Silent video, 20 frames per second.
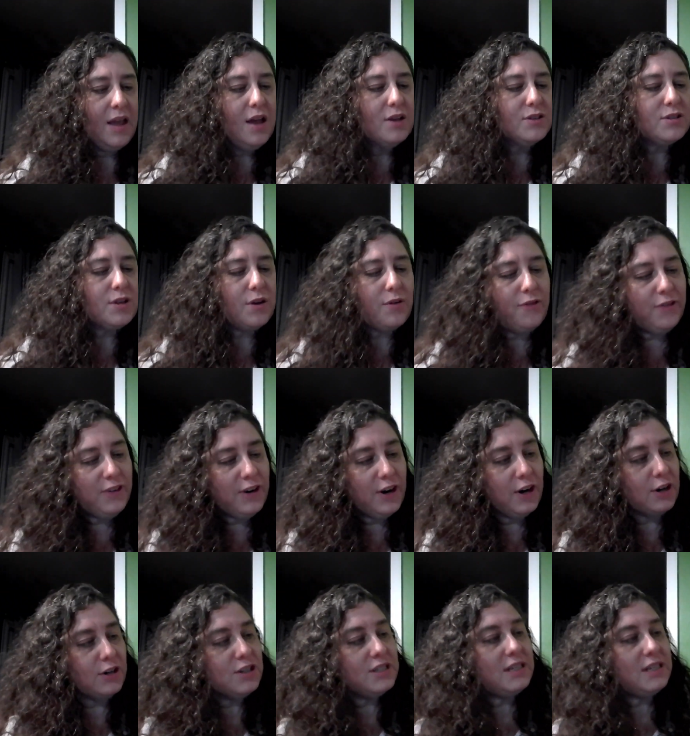So
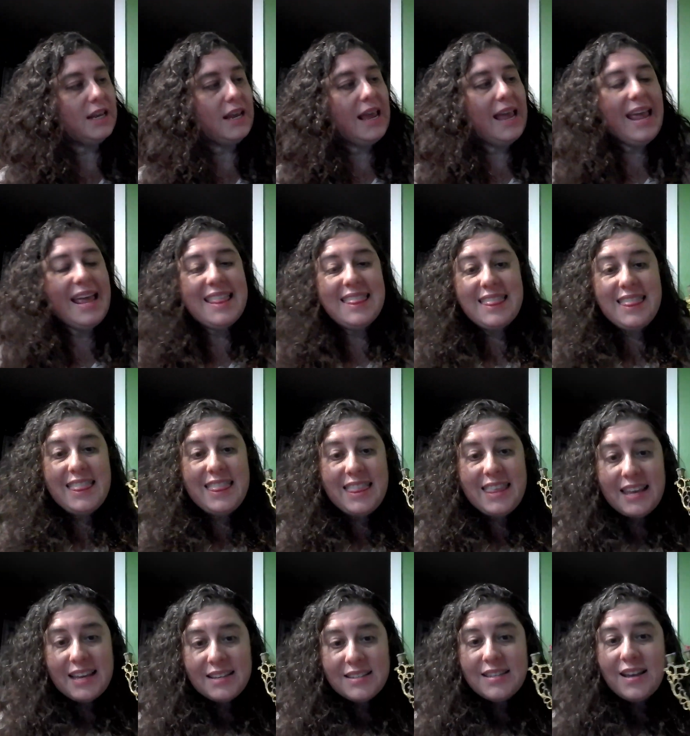first,
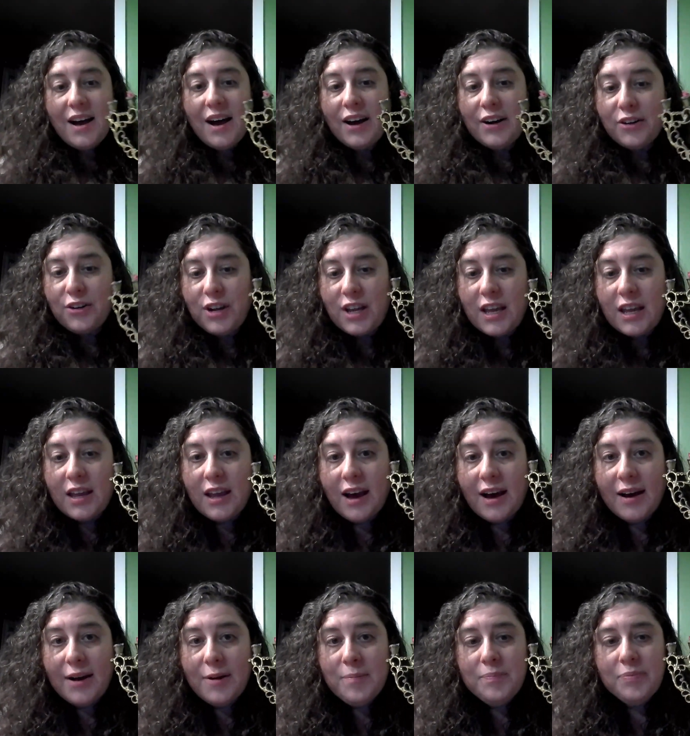this Hanukkah
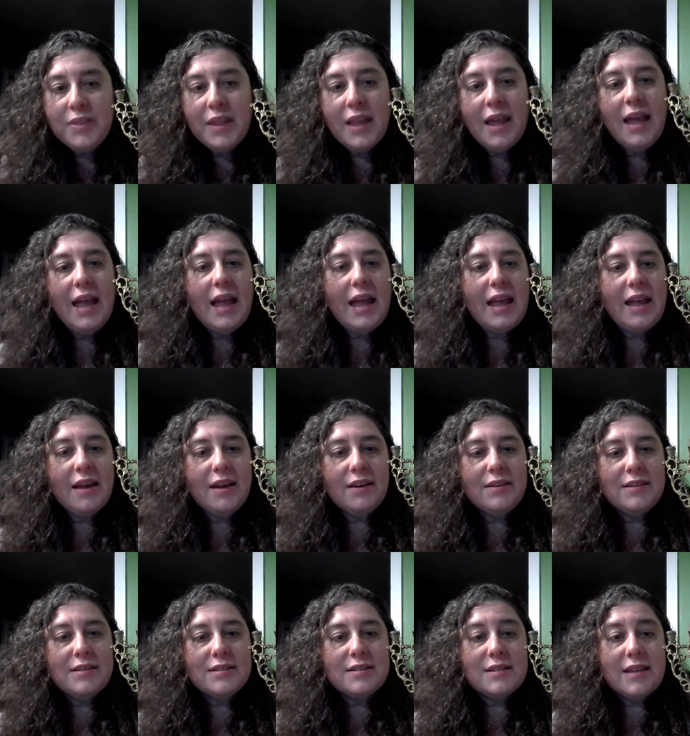
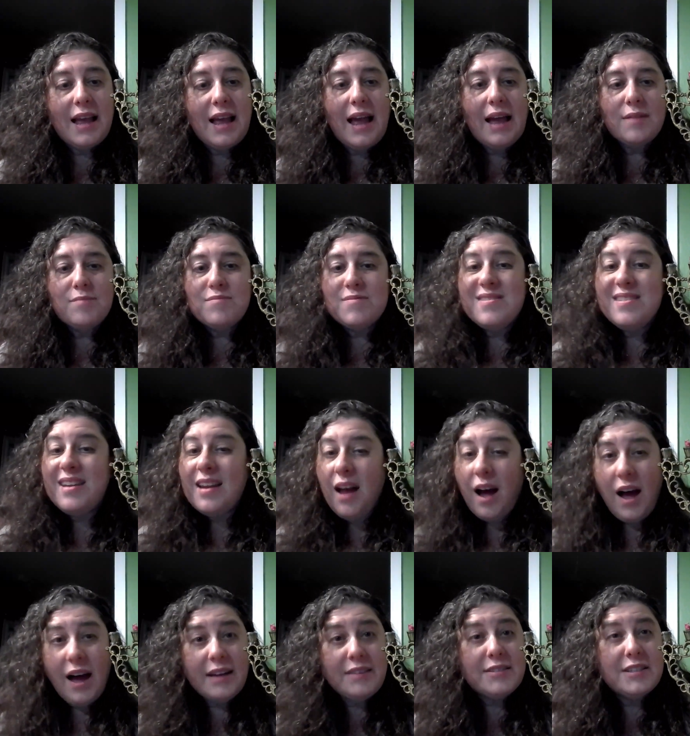is
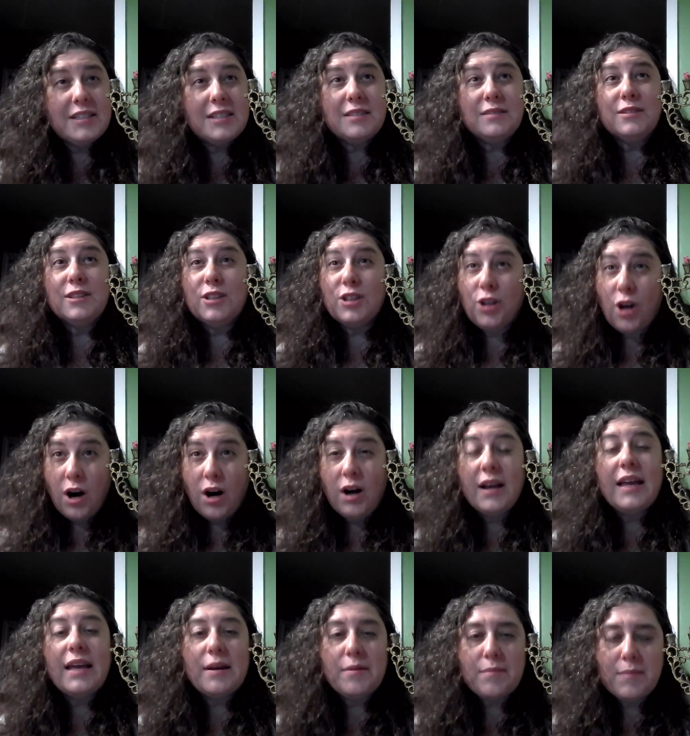not
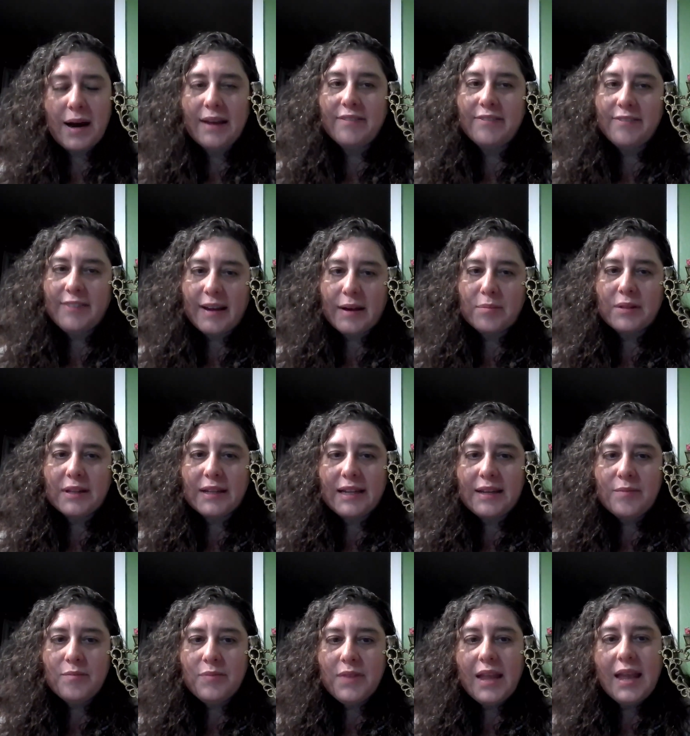long in my family.
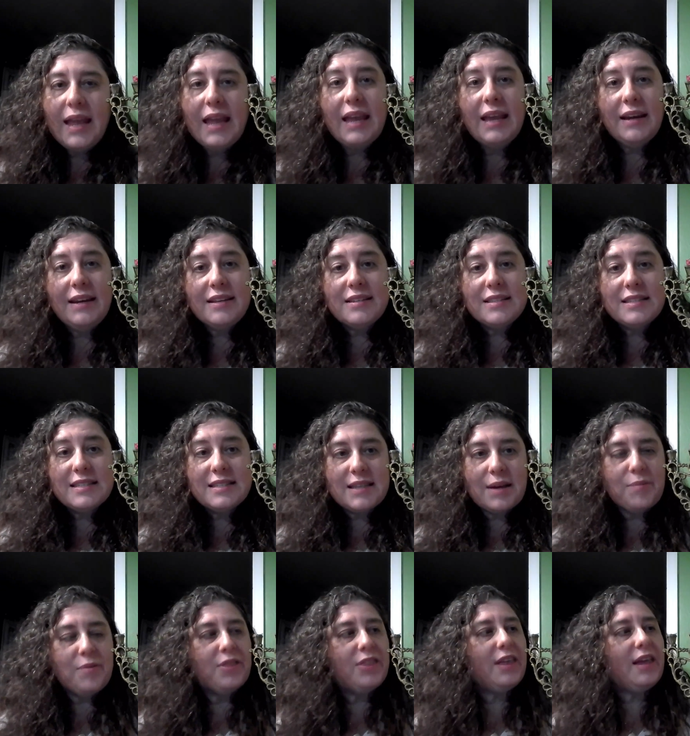It is
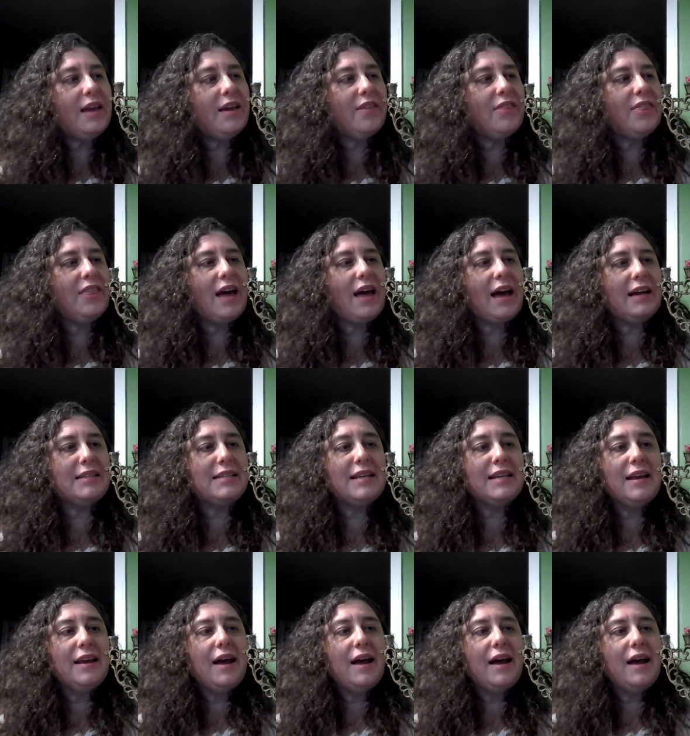something that